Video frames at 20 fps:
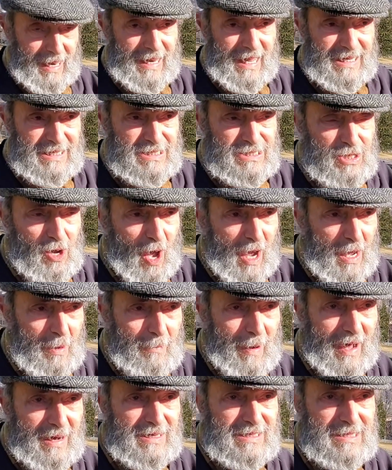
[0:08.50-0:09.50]
let's talk
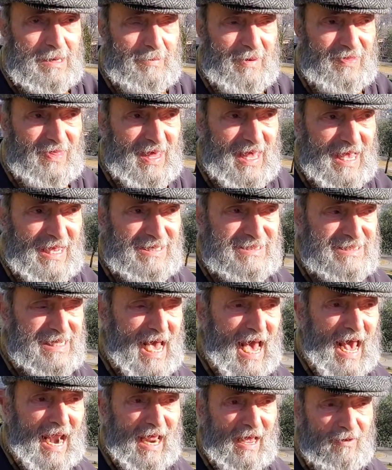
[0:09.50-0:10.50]
about some of the
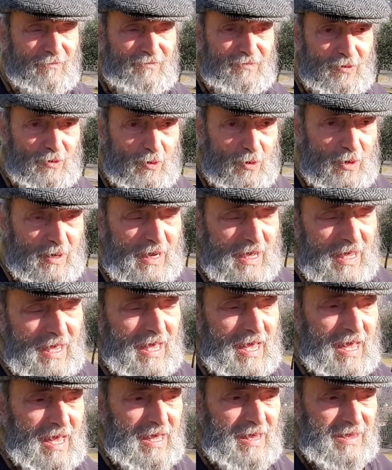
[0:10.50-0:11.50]
exotic food
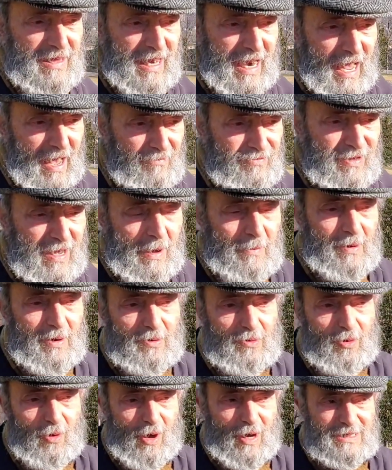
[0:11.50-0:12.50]
that I've come
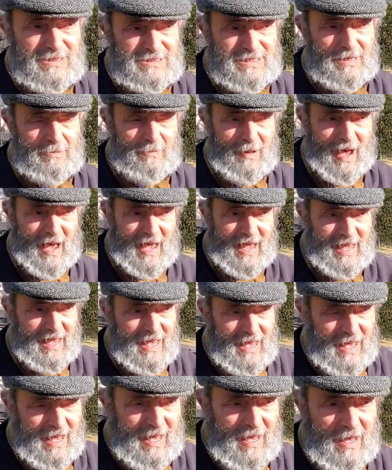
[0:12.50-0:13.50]
across in my
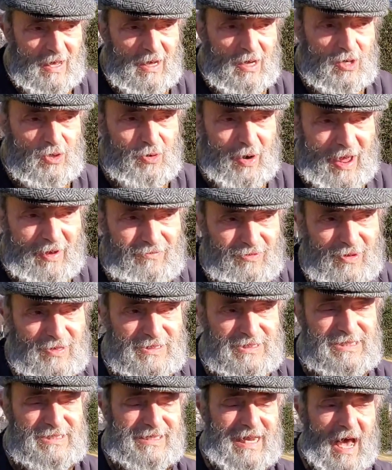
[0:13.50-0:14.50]

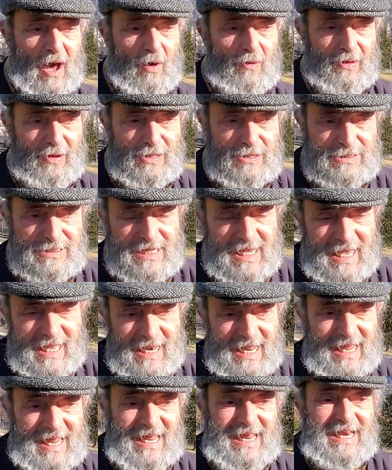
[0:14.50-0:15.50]
travels. Now, there's in
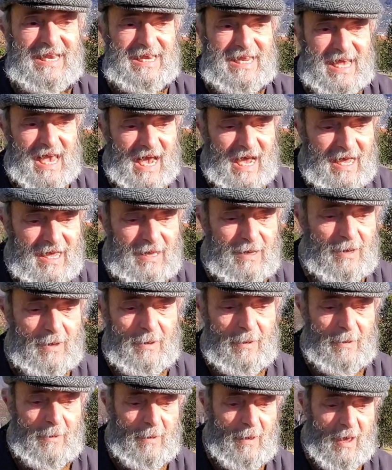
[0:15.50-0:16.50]
India.
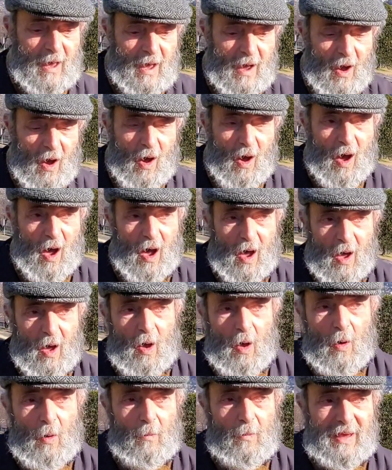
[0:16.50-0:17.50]
Oh,
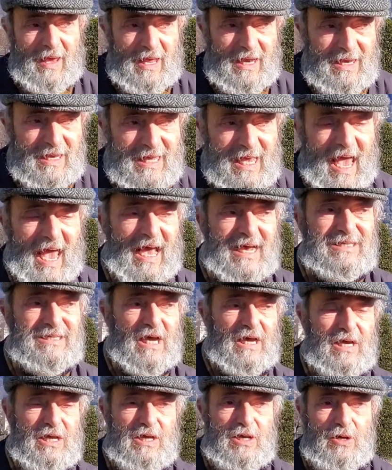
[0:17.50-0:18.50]
India has a
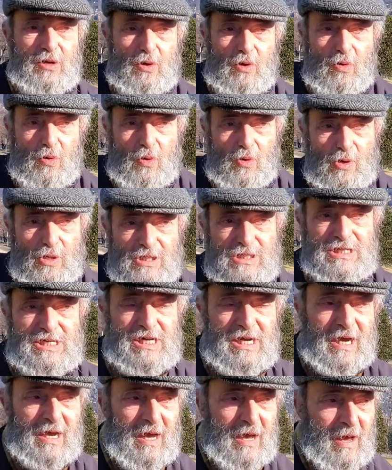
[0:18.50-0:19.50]

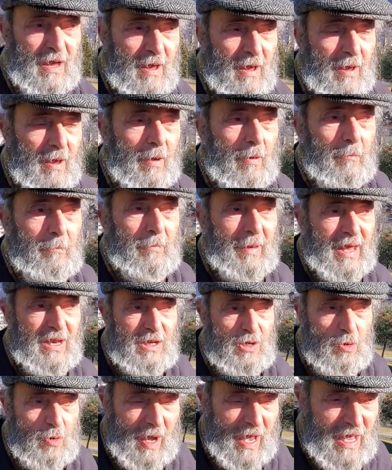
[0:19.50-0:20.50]
huge
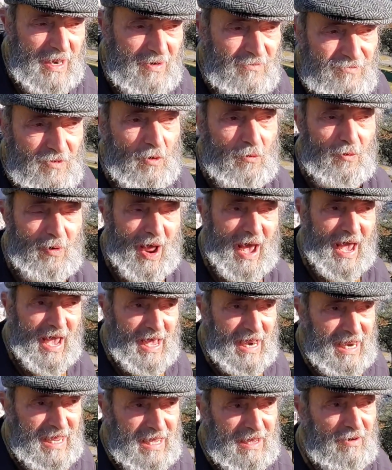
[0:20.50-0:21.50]
menu and a
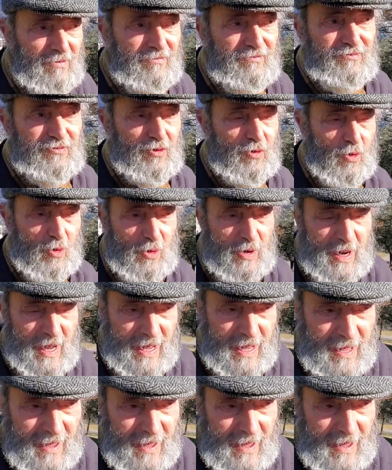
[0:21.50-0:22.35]
variety of food,